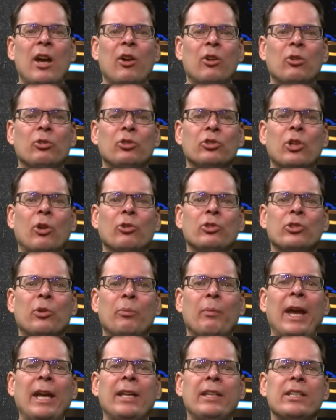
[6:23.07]
on social
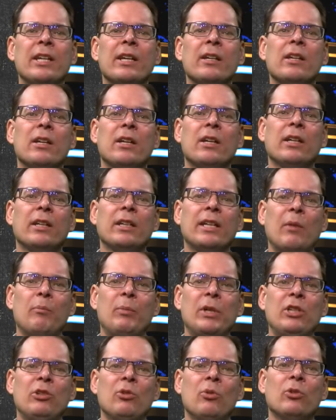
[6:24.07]
media can
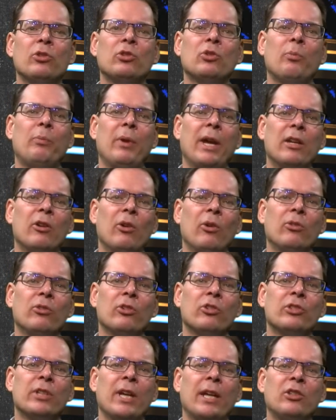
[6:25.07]
be used to better
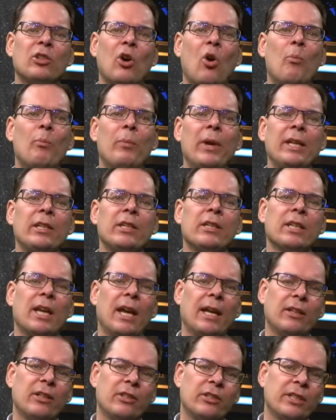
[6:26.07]
understand the opinion
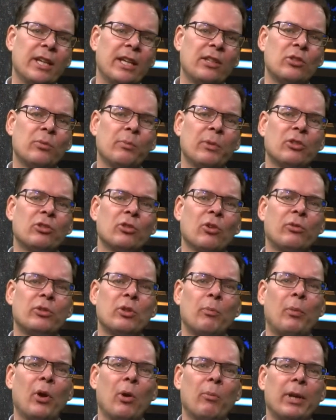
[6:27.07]
and the sentiments of the
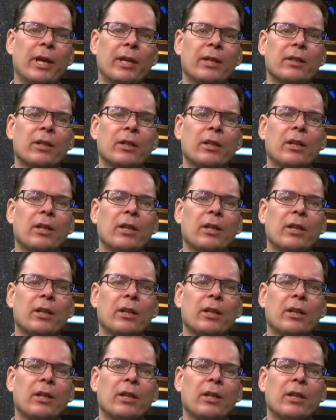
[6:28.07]
public.